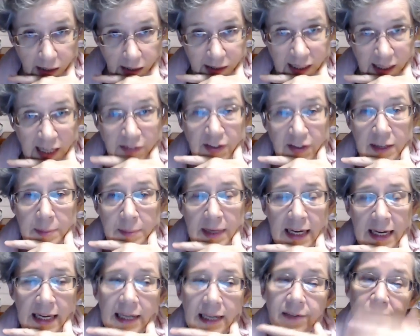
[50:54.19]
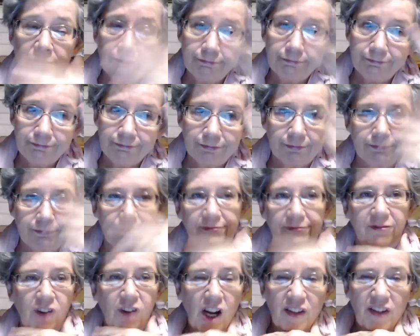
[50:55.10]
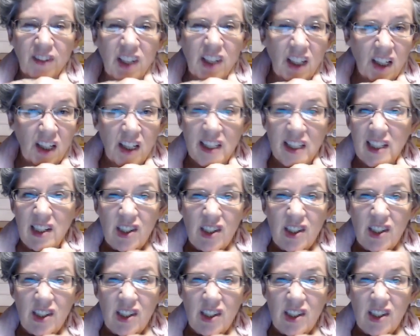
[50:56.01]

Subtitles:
TVP, 5 kilos